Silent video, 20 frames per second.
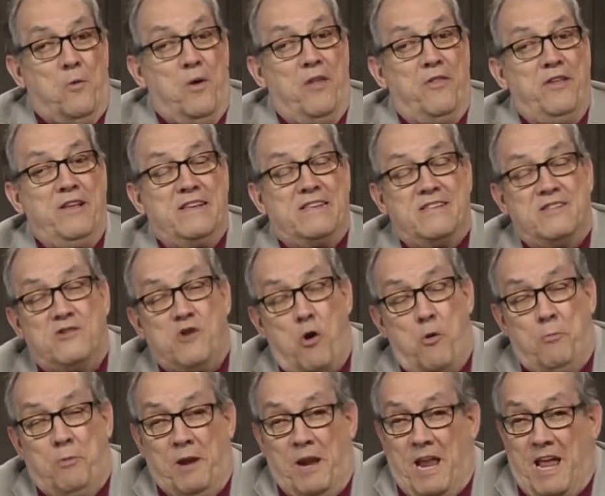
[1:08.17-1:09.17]
Well, this is
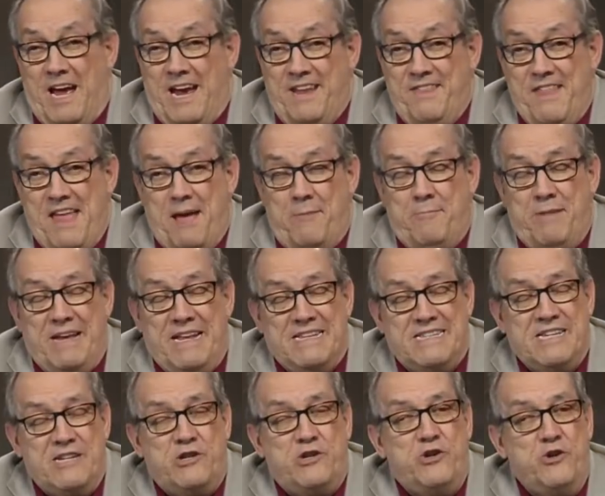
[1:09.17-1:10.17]
open line. That
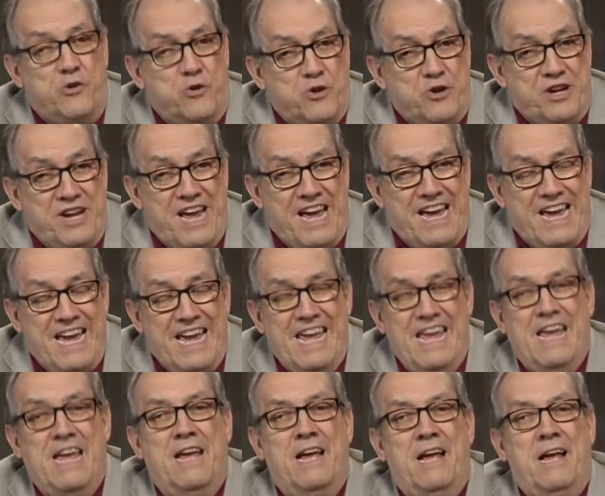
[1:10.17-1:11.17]
means it's your
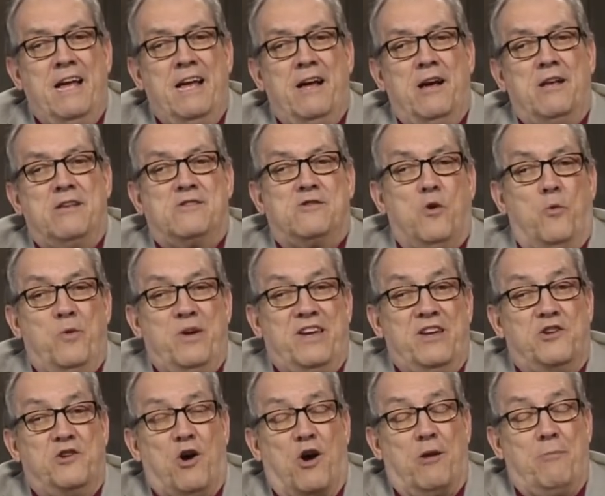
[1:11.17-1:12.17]
day. So we
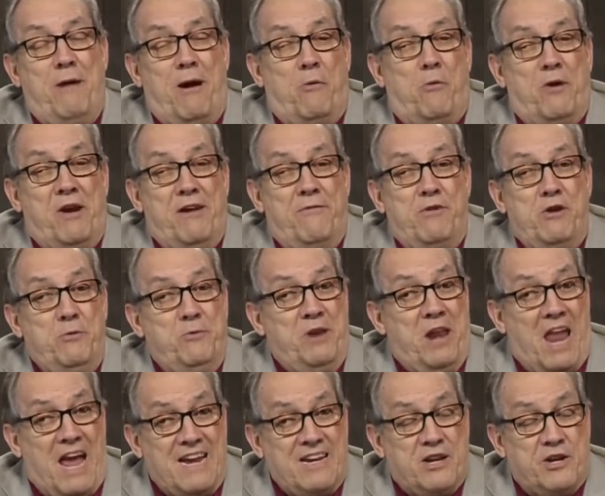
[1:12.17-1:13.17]
can talk about whatever you
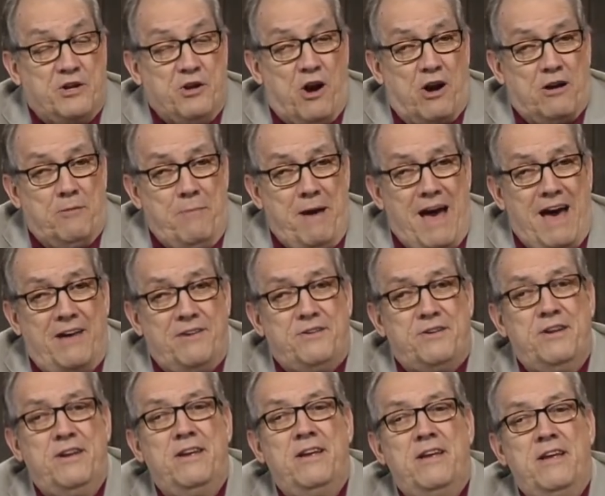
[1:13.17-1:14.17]
would like to talk
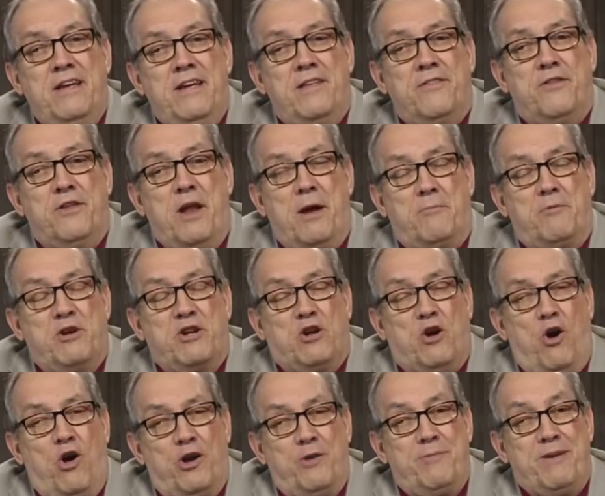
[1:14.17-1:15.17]
about. The number to
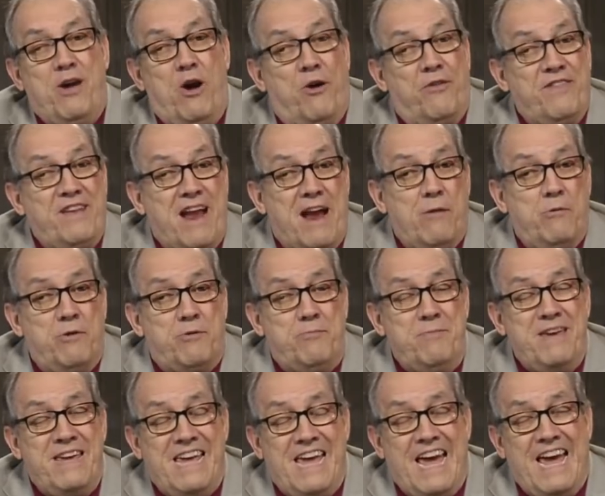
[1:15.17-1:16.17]
call to be on the air
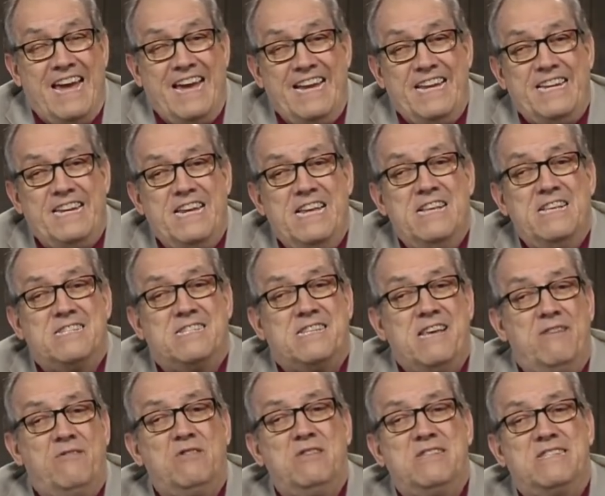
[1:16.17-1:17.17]
with me,
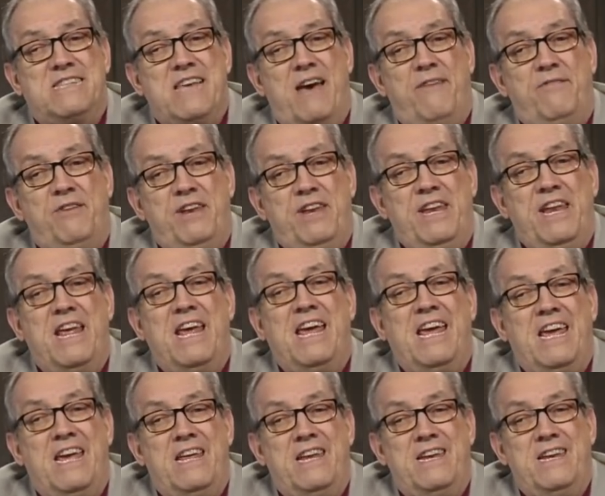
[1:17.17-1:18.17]

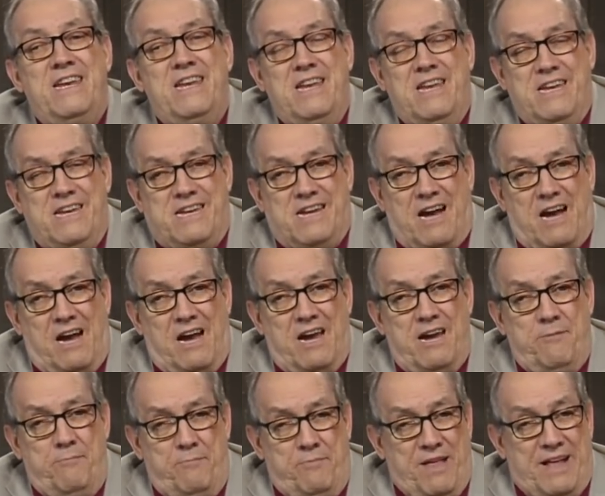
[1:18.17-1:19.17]

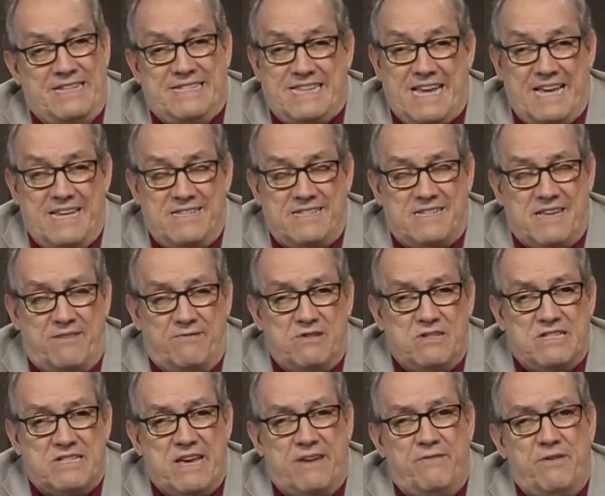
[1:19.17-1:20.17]
877-END-TIME. That's
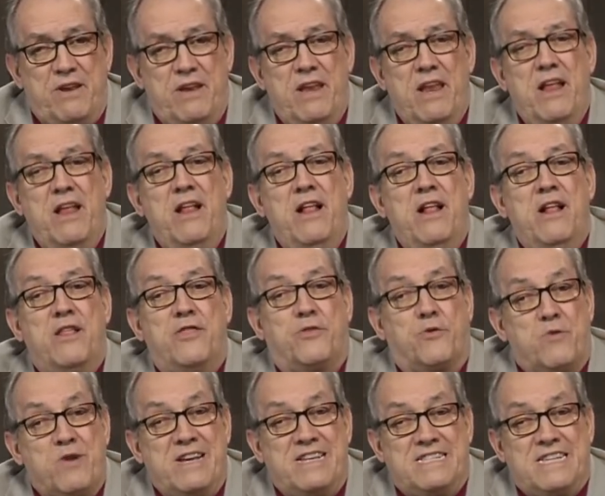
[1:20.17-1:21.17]

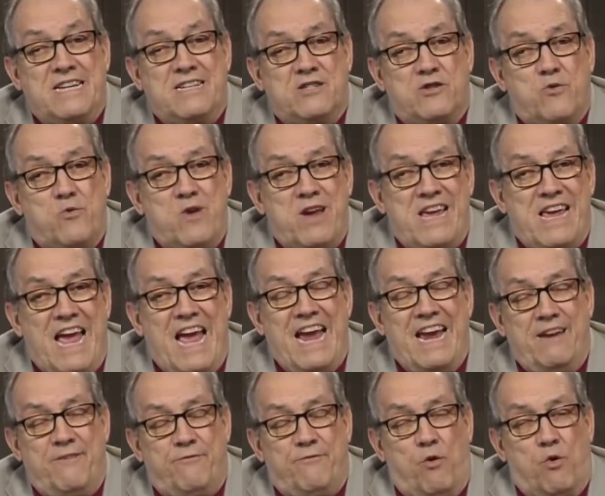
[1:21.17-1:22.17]

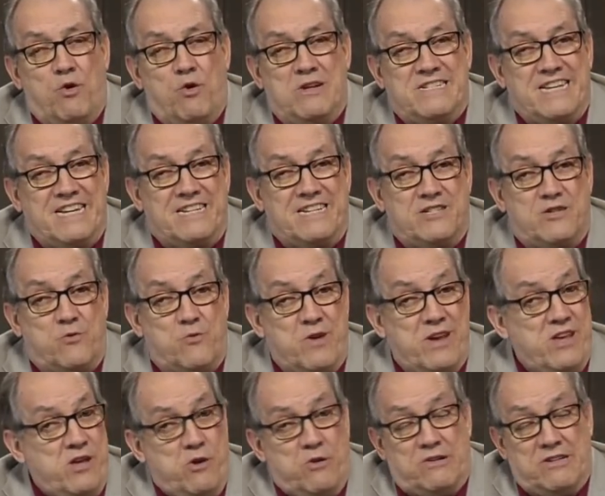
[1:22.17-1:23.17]

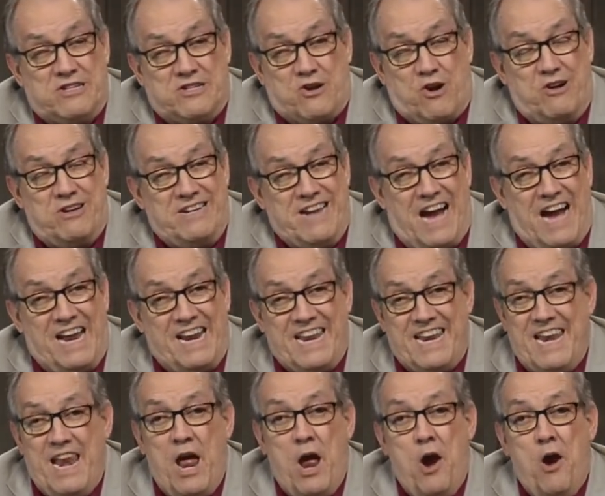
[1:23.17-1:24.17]
877-363-8463. You can start
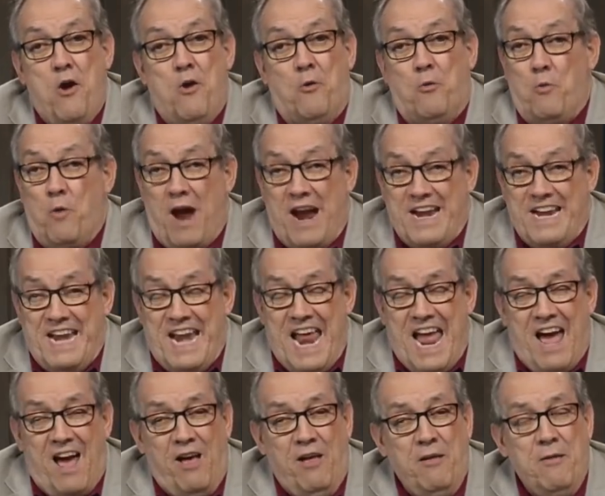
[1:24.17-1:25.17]
dialing right
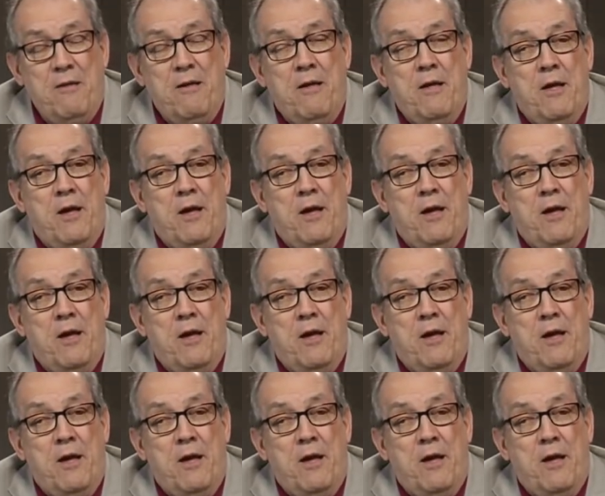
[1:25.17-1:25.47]
now.